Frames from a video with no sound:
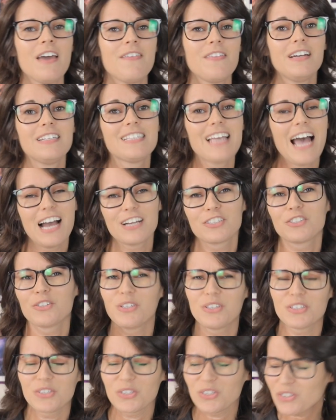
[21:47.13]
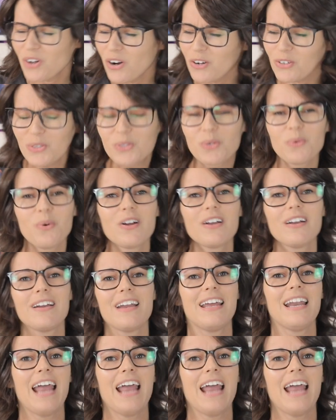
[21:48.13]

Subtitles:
that is actually the Star Sword,